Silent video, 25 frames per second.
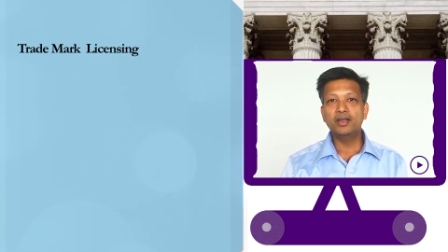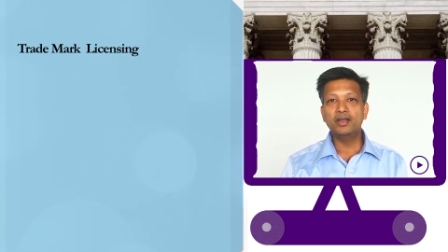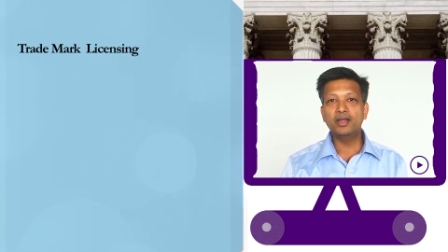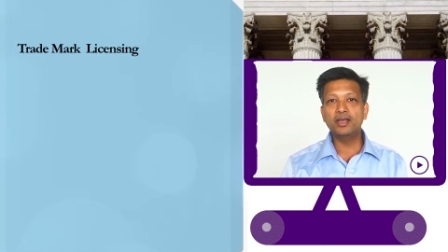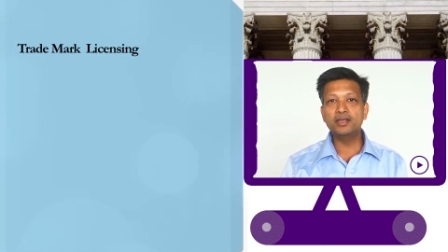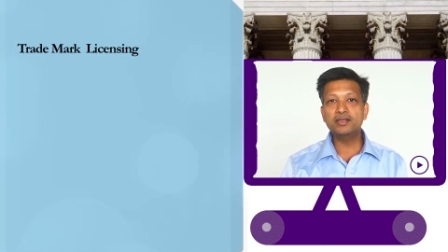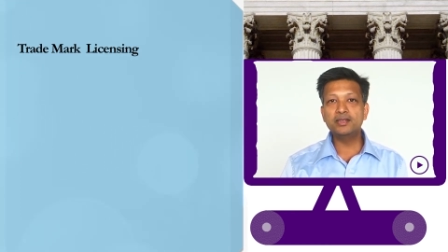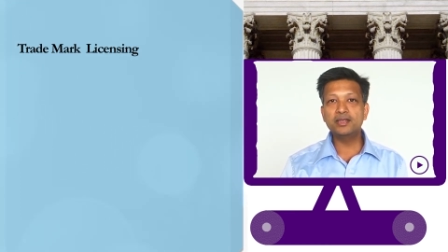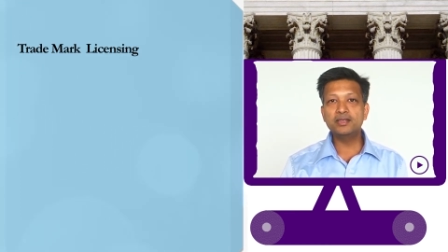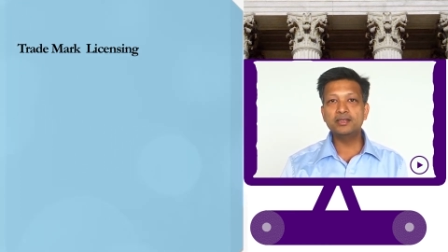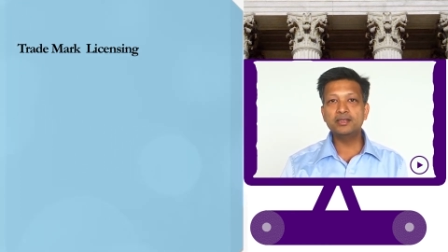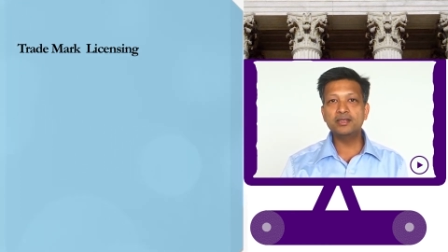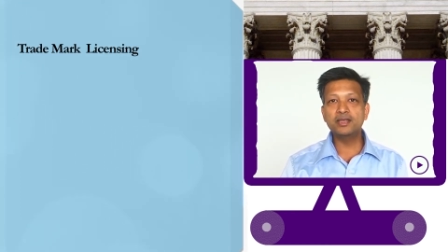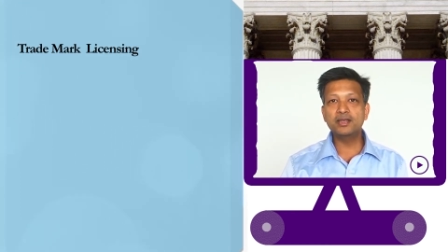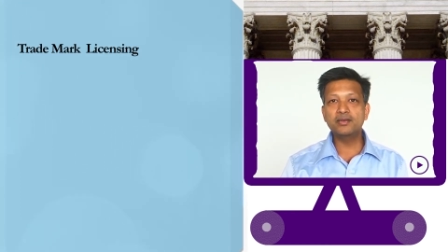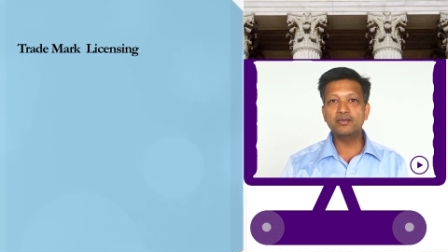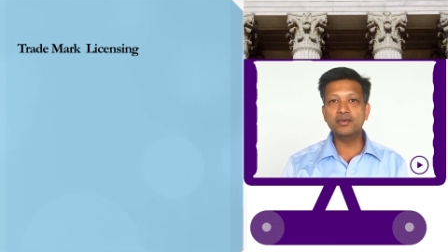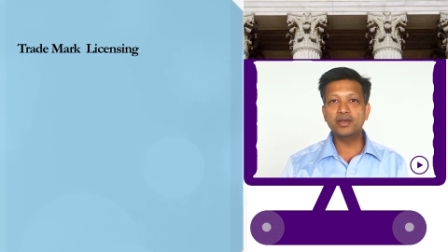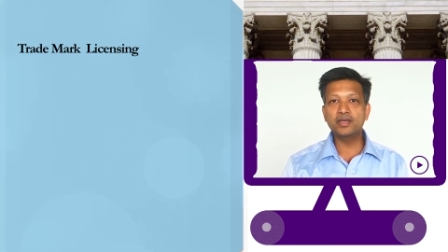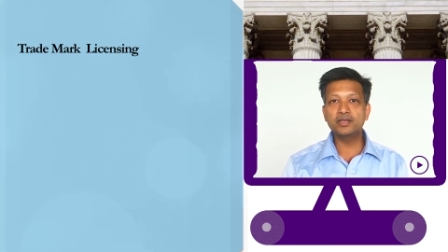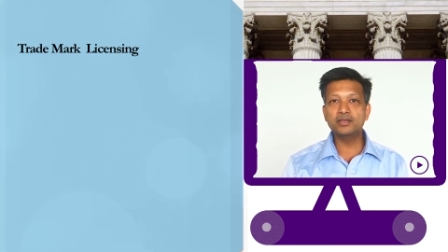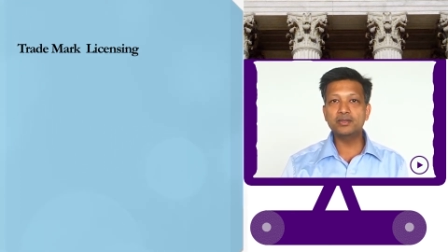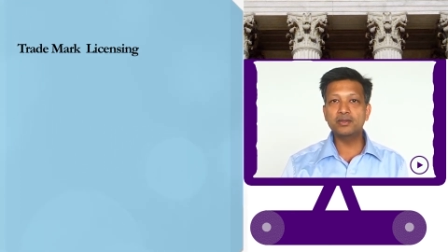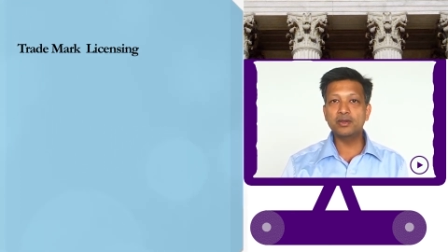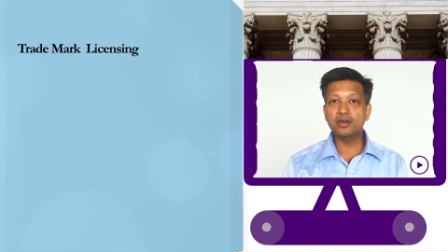licensing
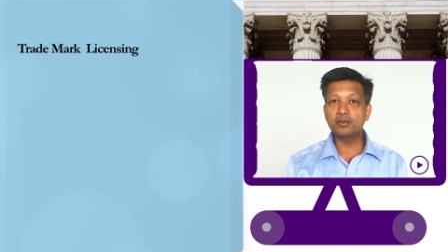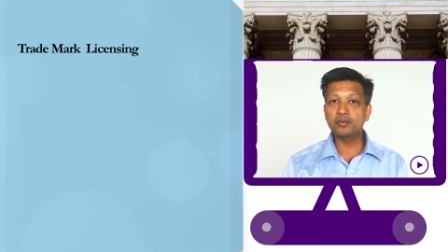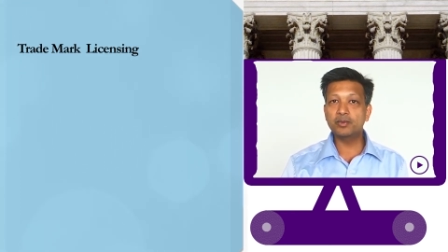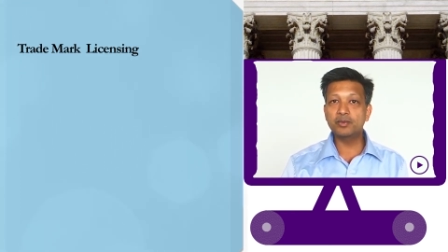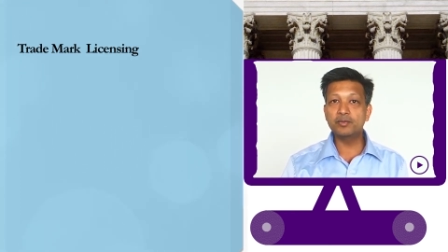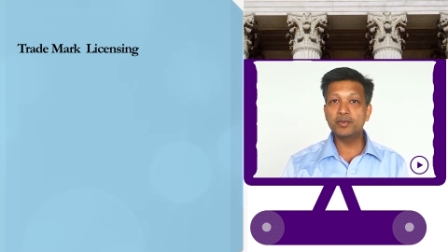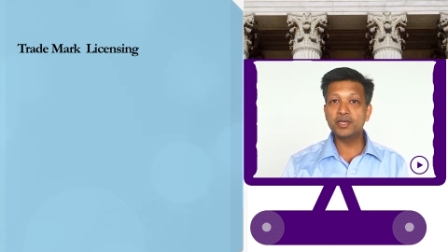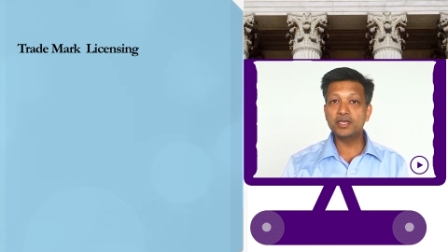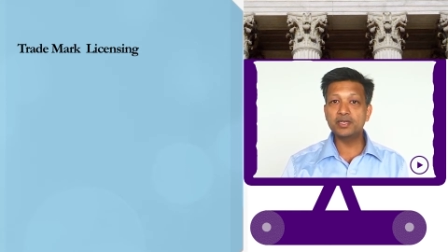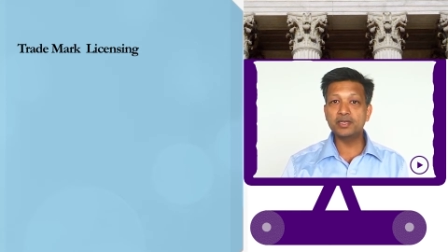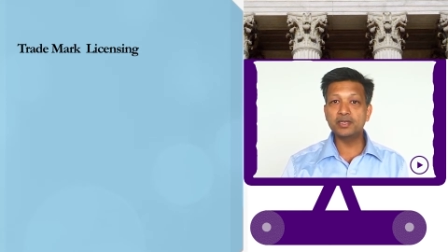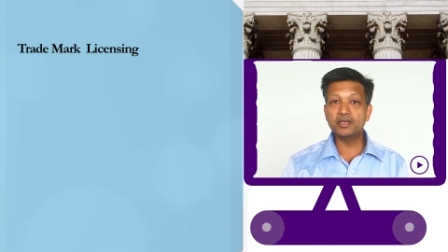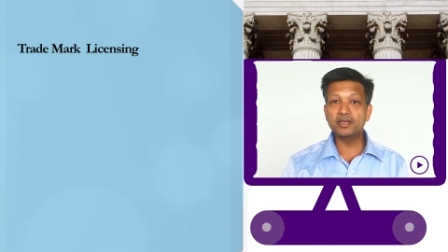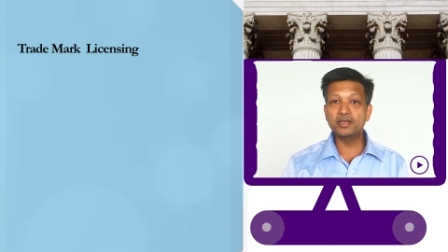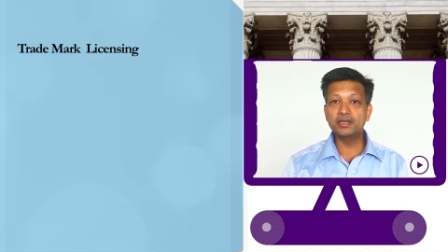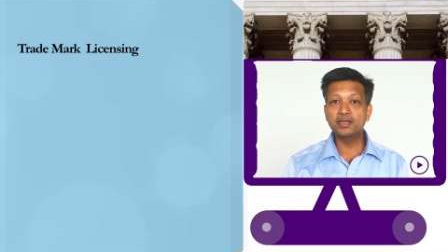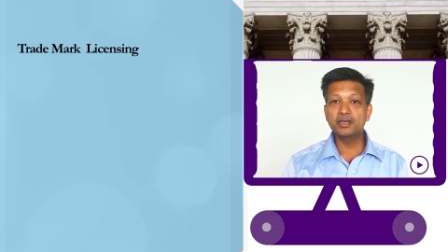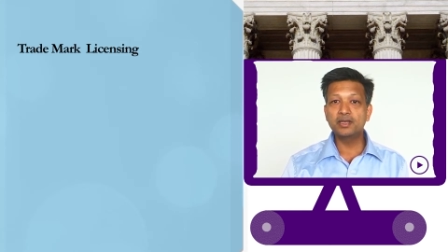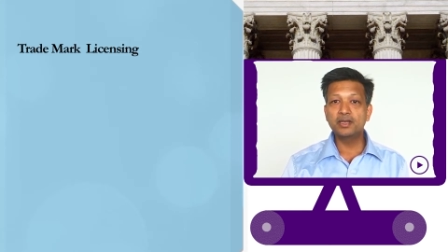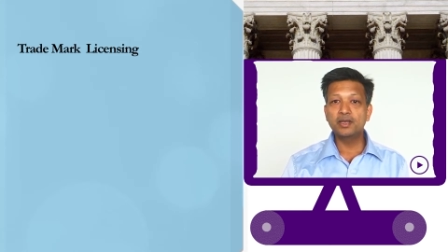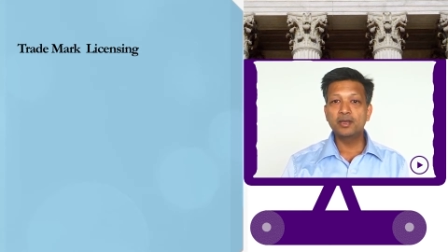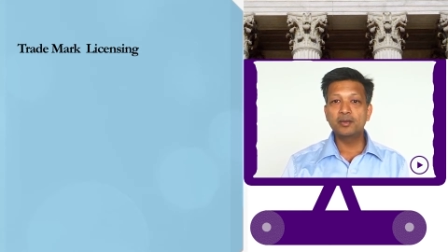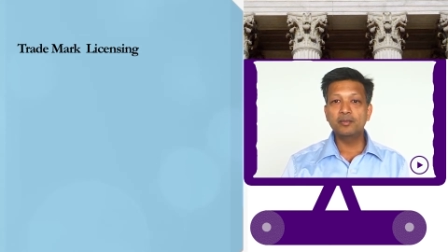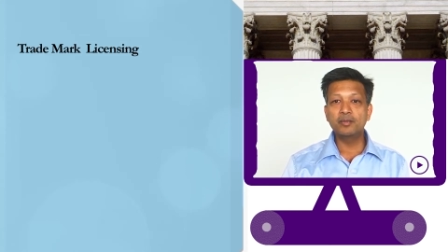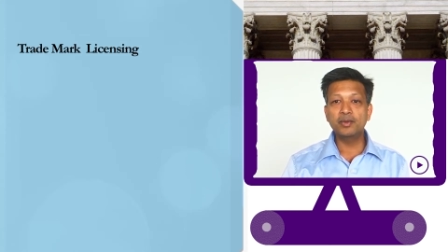was not permitted
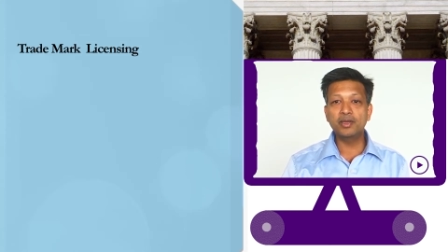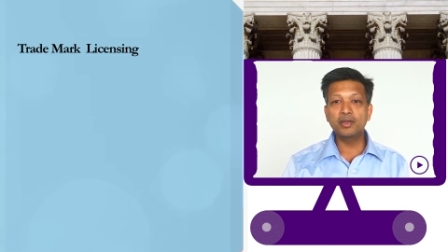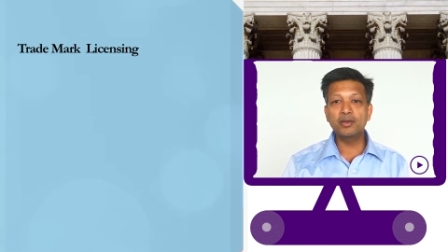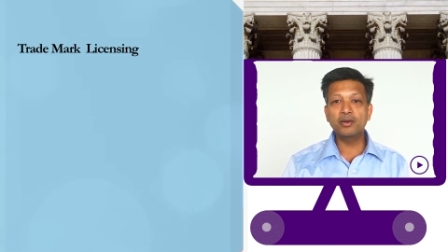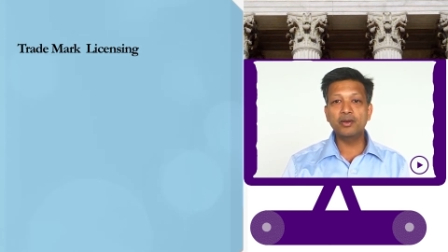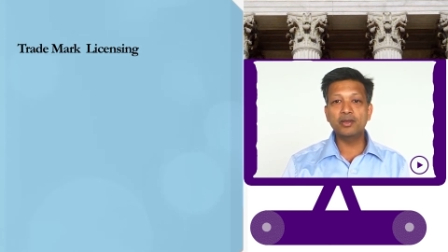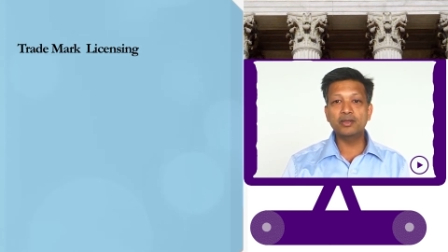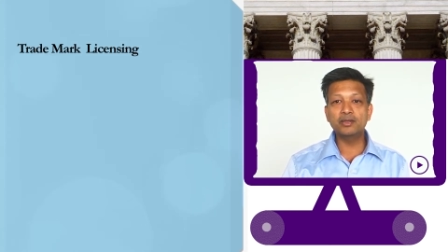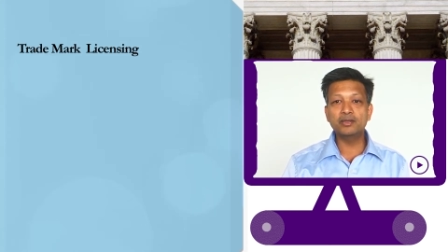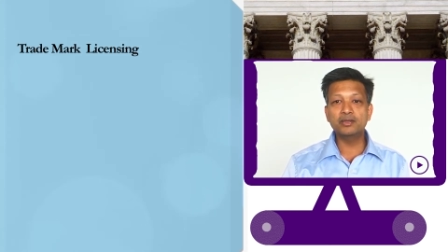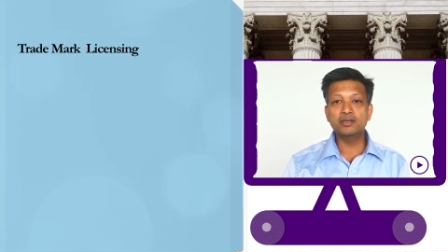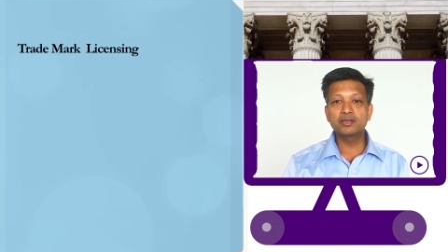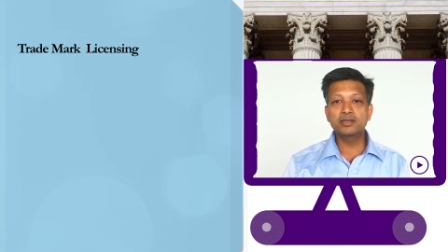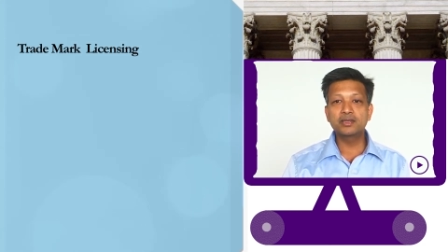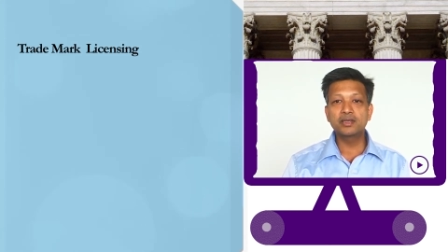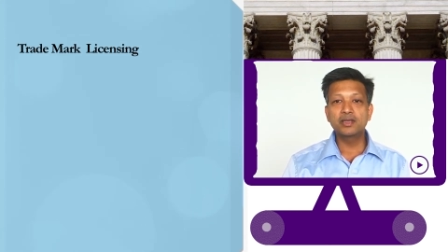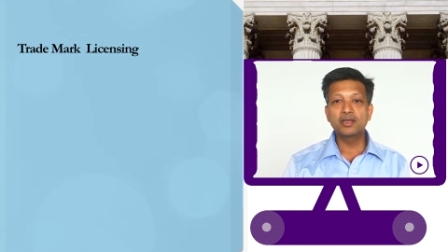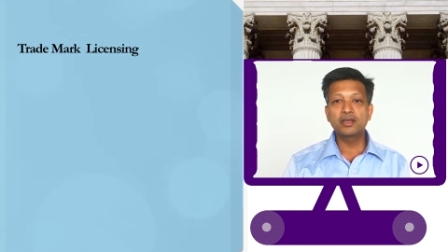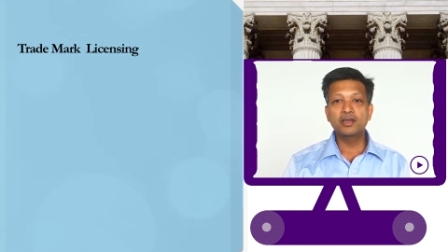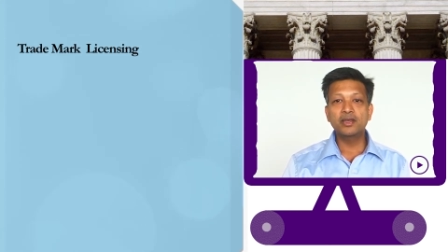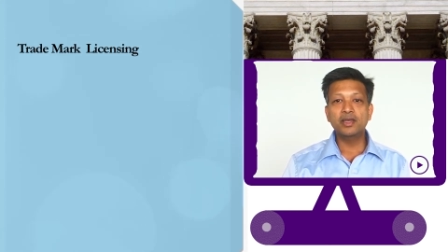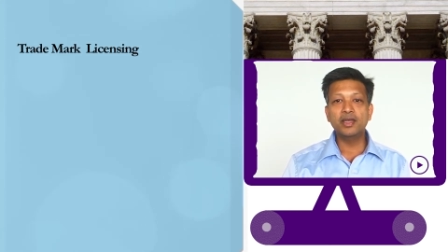because